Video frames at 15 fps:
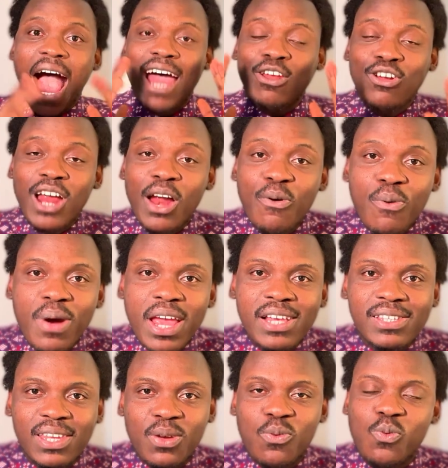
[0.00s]
Another
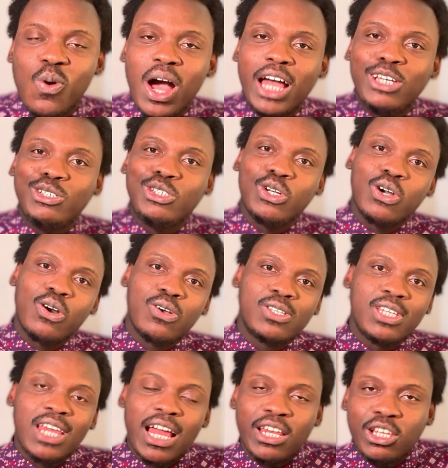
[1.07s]
reason why you should
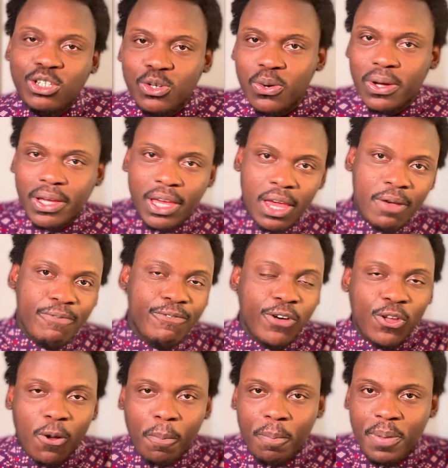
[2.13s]
consider the UK
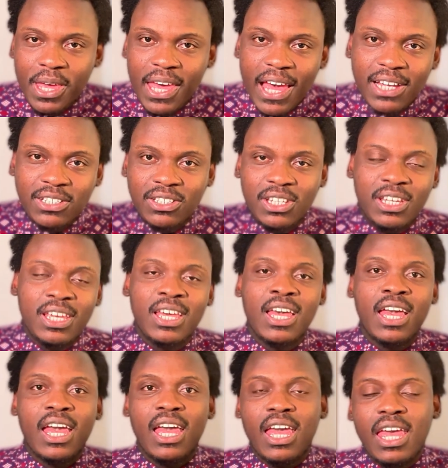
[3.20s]
for your PhD
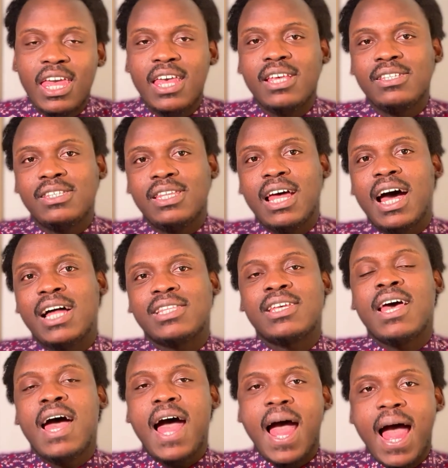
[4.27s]
is
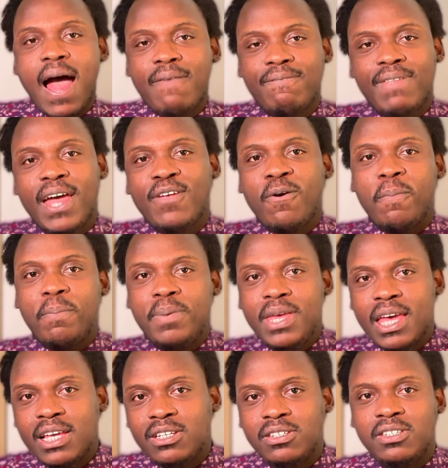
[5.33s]
that after your
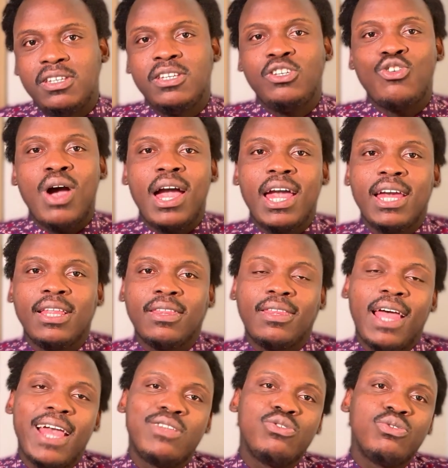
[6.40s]
PhD, you are
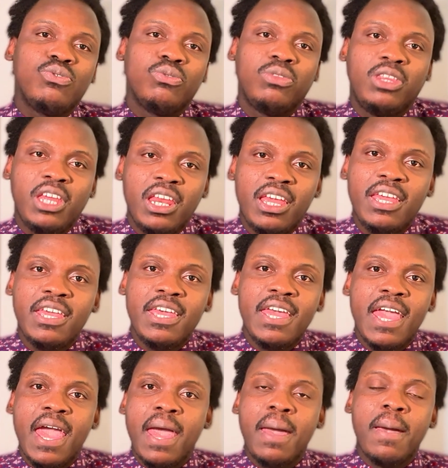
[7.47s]
entitled to
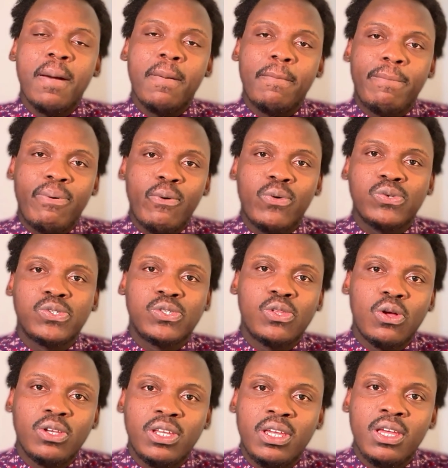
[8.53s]
3-year
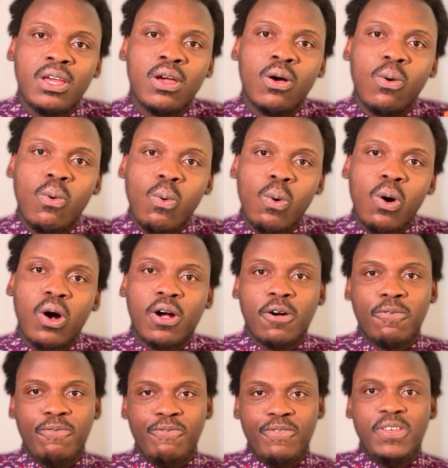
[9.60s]
post-study
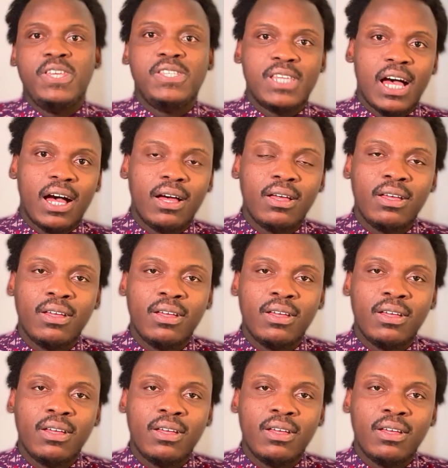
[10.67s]
work visa.